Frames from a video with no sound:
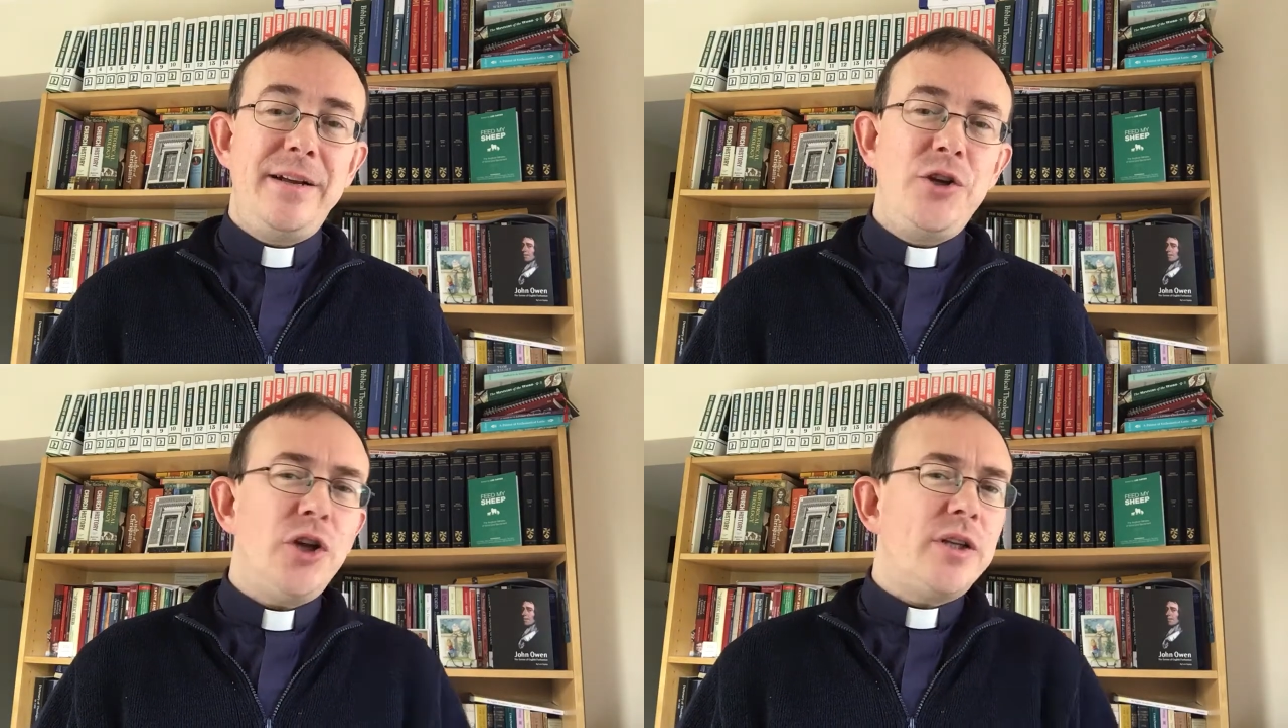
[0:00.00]

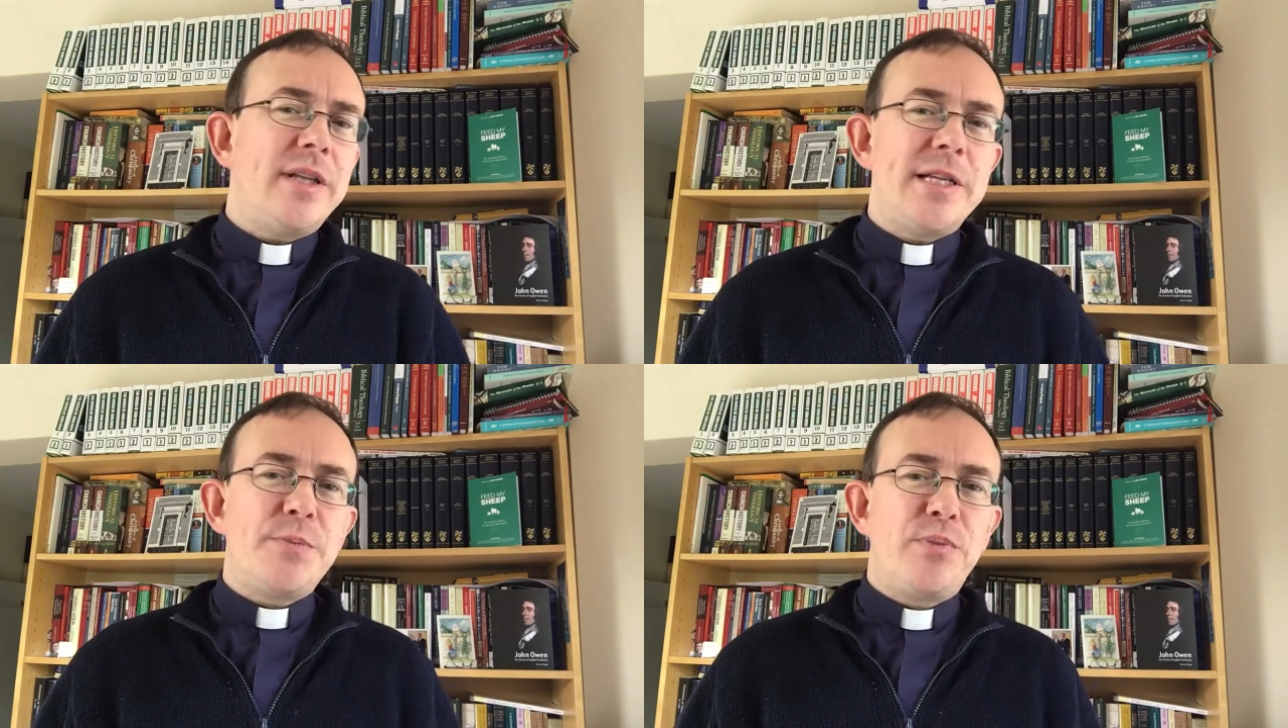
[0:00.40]
Not
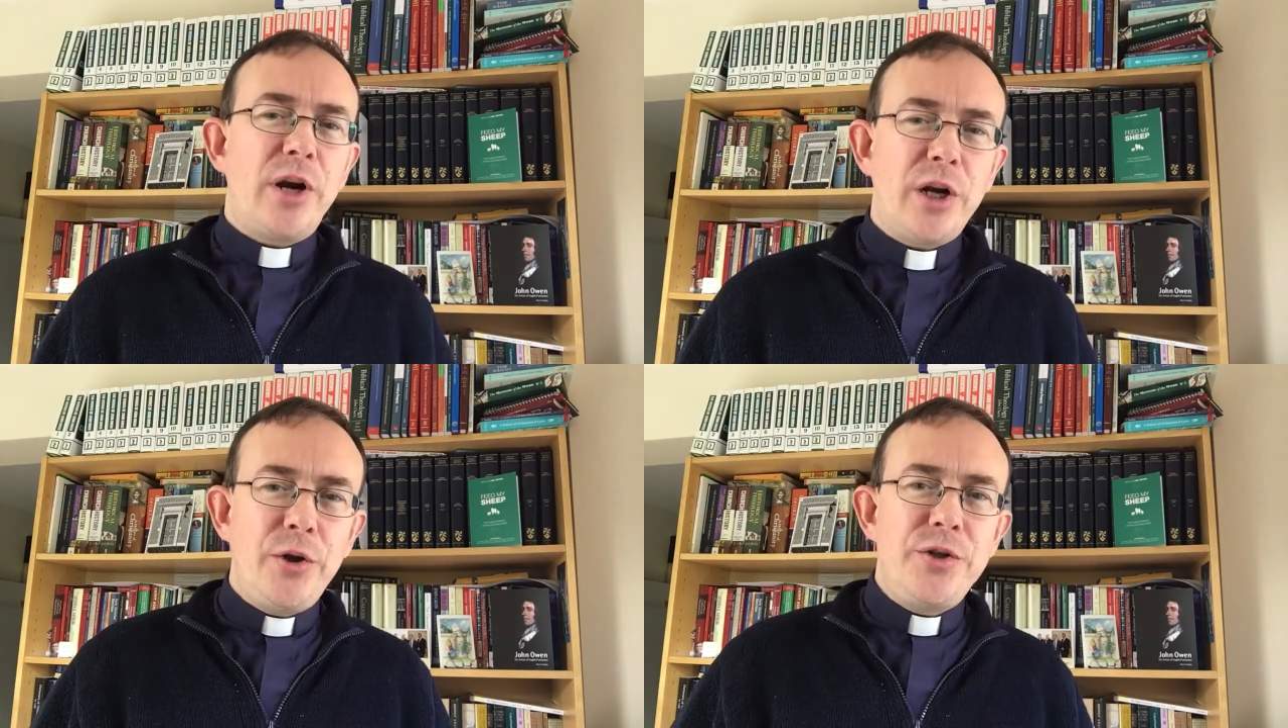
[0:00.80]
that this
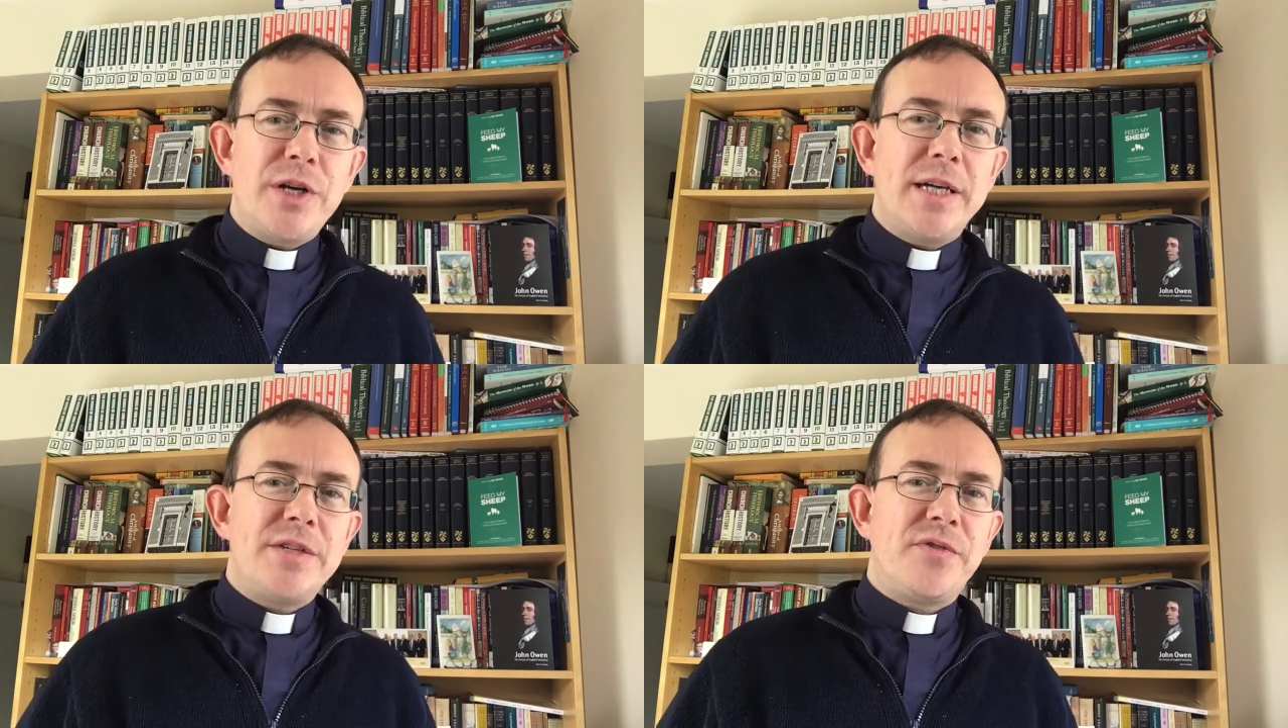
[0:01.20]

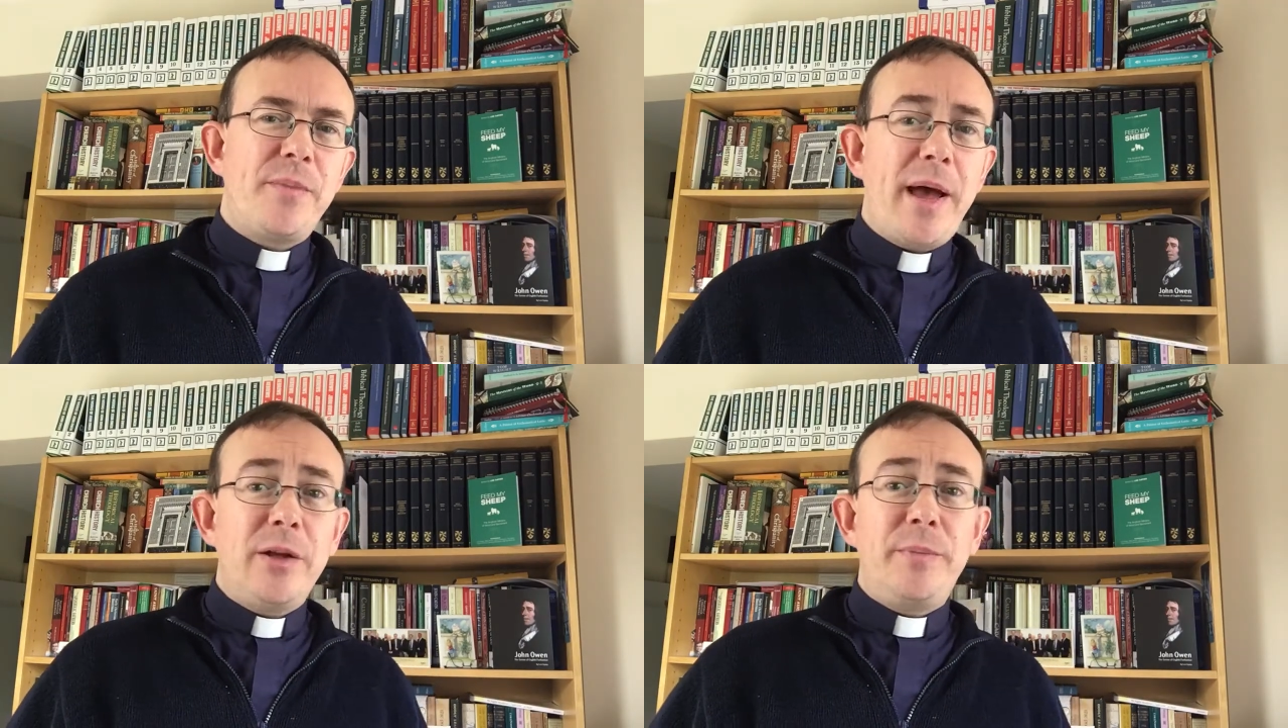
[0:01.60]
precludes us
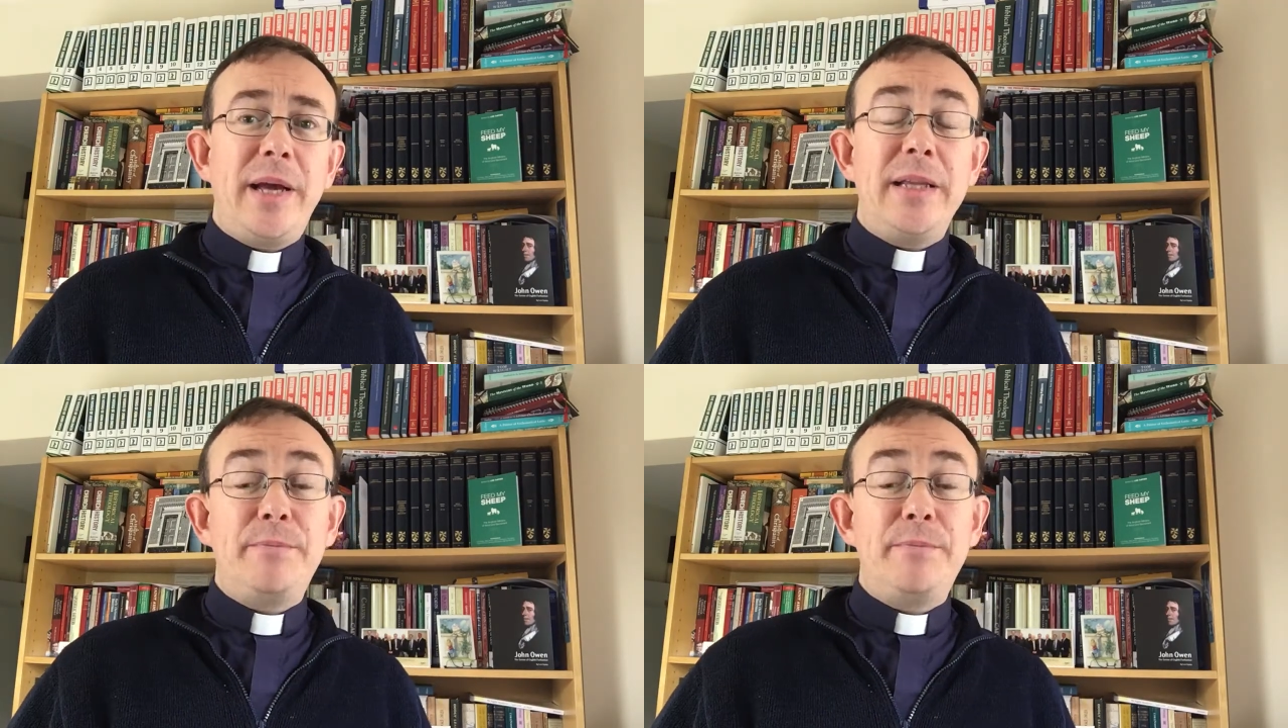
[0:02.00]
from helping